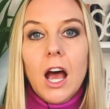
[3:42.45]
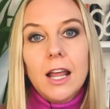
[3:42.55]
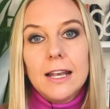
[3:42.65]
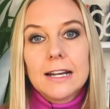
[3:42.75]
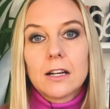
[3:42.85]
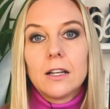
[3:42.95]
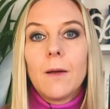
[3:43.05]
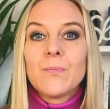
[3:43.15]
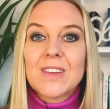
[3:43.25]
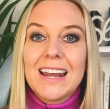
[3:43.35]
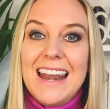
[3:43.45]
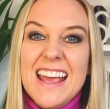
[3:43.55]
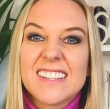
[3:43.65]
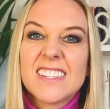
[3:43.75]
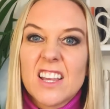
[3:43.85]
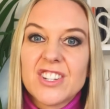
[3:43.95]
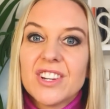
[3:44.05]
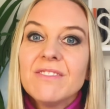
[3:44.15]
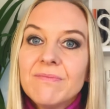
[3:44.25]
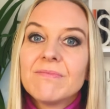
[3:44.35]
a little less
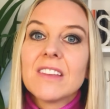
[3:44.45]
sudden,